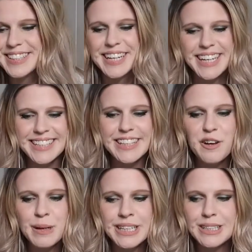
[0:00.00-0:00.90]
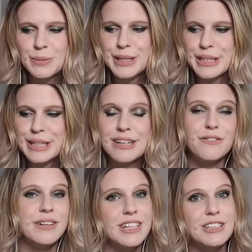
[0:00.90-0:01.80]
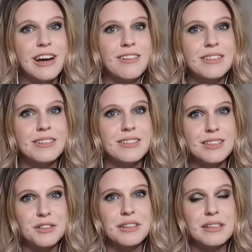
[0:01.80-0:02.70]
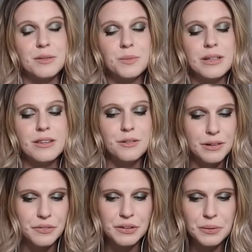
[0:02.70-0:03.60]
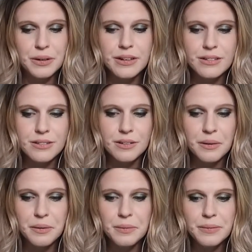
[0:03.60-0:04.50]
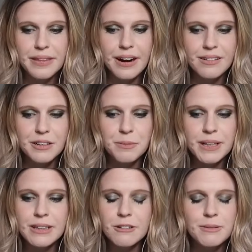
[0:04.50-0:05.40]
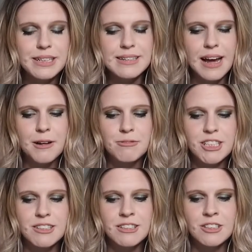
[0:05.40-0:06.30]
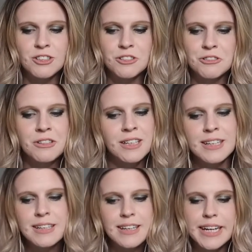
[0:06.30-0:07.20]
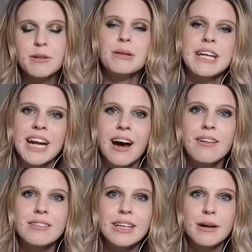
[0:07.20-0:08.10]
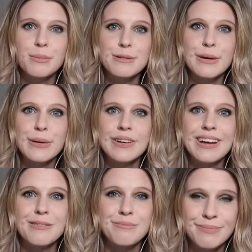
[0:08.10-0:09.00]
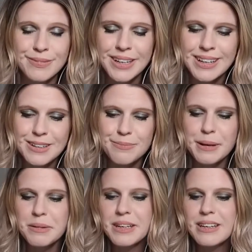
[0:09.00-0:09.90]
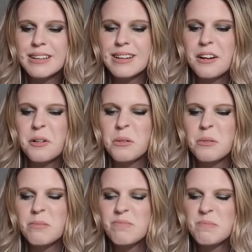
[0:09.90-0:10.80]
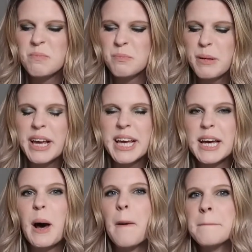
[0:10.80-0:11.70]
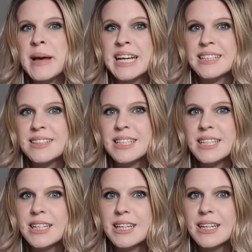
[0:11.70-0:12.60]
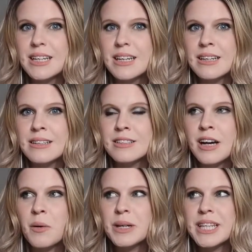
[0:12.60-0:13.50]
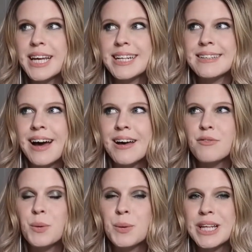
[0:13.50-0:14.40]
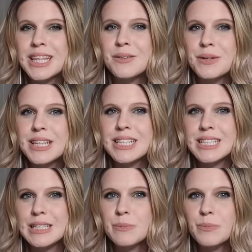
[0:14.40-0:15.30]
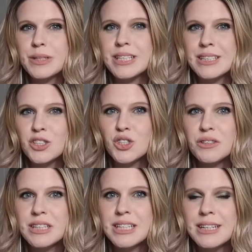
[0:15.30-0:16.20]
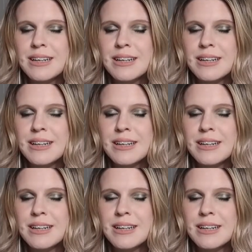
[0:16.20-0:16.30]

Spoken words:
So I guess that means we are going to finish out this series with Gryffindor. So that'll give me a little bit of time just to kind of plan out the episode and maybe, make it amazing. Shall we like dive really, really deep into it?